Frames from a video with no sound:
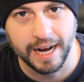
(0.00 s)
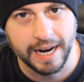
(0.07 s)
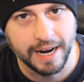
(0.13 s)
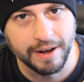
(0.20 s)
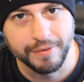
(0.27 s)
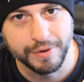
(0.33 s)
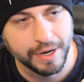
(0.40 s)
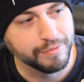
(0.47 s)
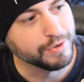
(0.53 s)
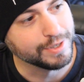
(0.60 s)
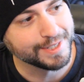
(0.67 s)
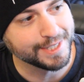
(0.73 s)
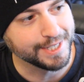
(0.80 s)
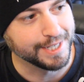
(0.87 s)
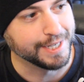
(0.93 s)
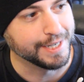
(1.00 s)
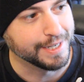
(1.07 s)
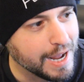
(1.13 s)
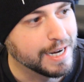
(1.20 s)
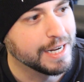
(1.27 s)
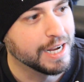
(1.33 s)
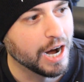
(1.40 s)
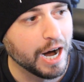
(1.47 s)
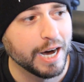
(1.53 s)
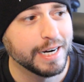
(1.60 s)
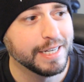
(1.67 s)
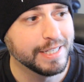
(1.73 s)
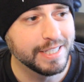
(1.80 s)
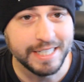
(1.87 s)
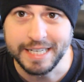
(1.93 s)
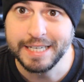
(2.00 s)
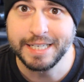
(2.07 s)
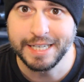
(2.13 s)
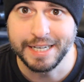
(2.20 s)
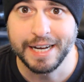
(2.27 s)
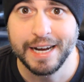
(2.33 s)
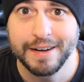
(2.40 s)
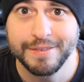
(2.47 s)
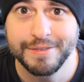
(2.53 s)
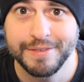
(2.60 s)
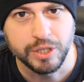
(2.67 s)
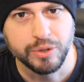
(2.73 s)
I have ever seen. Any hotties, DTF?